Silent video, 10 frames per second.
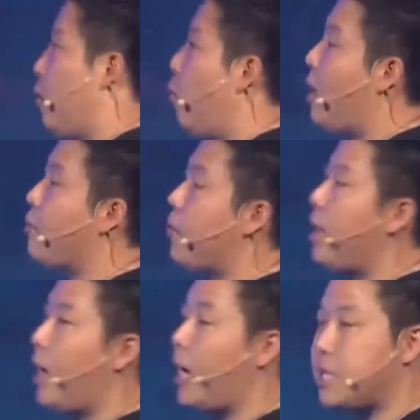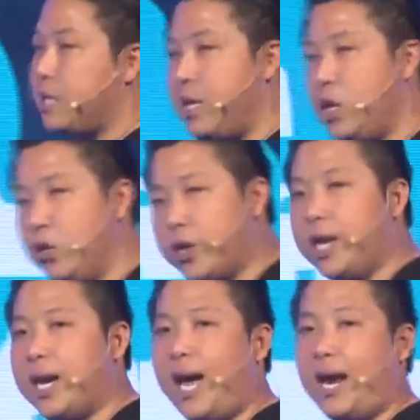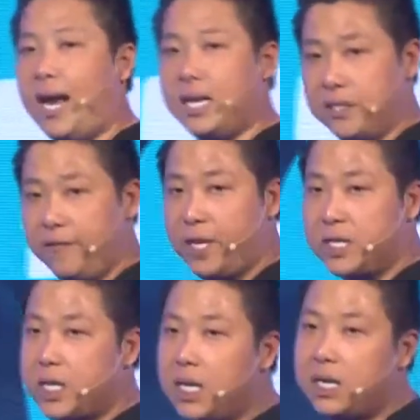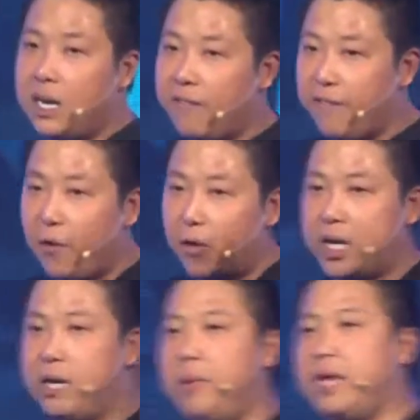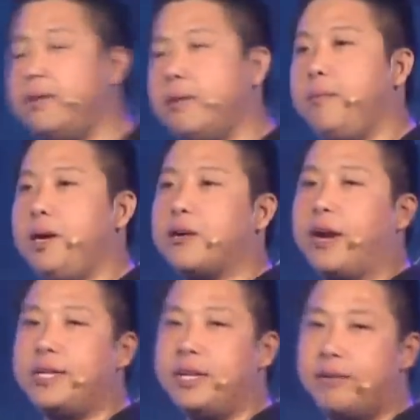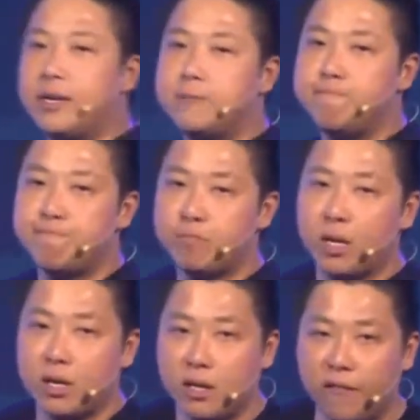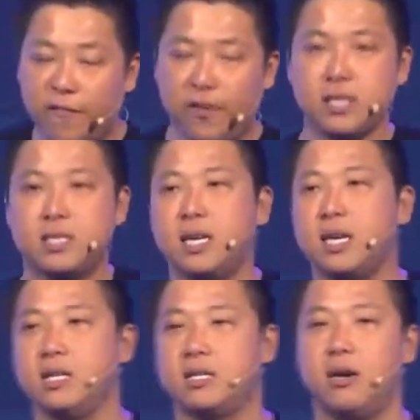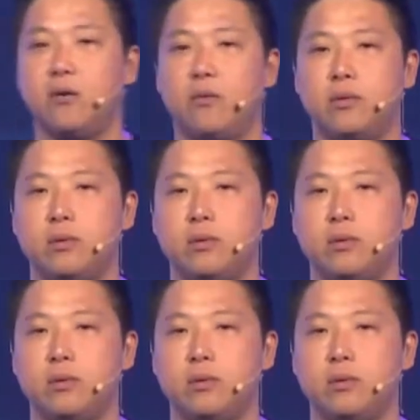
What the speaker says: what we are actually looking at as a VC, there are 4 key main criteria. The first thing is that